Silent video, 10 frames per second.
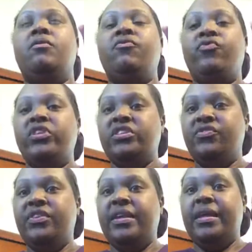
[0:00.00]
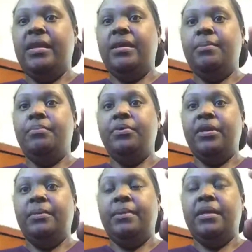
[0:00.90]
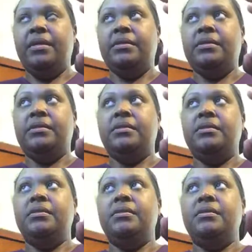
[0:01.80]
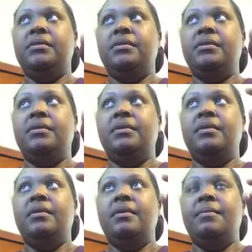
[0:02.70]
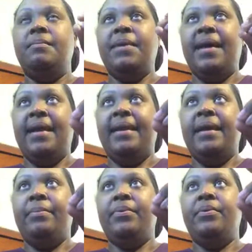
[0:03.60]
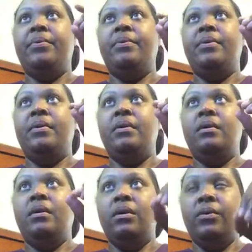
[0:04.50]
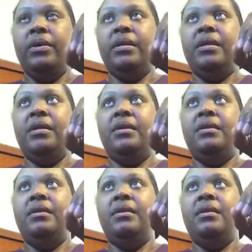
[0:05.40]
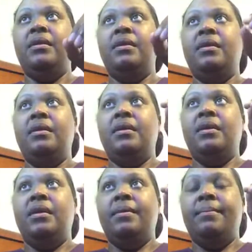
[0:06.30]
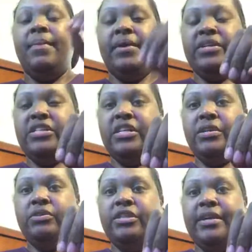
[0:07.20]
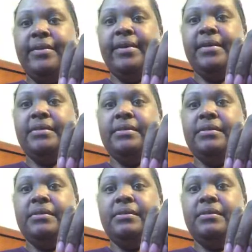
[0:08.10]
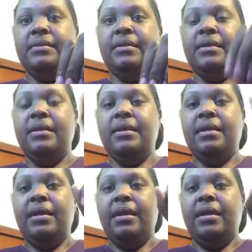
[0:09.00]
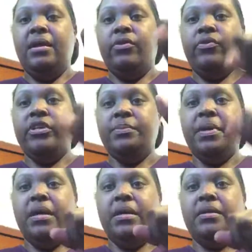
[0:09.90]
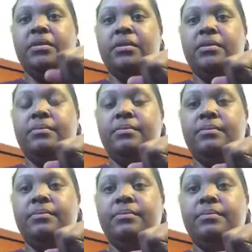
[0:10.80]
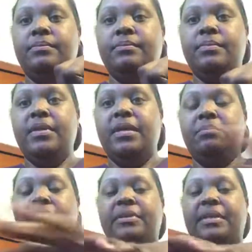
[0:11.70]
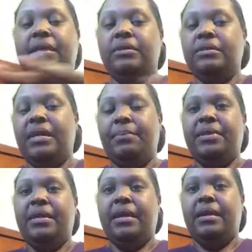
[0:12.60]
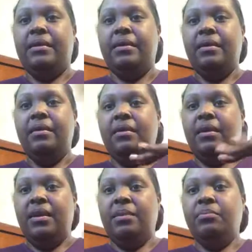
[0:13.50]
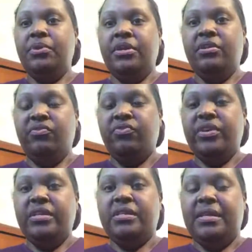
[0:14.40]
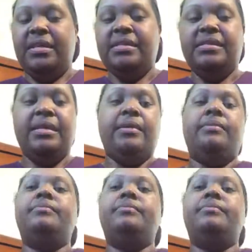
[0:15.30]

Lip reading: French vanilla pudding mix, pineapple, coconut, maraschino cherries, and crushed pecans. And put that on top of the cake. And then put it in the fridge and let it set.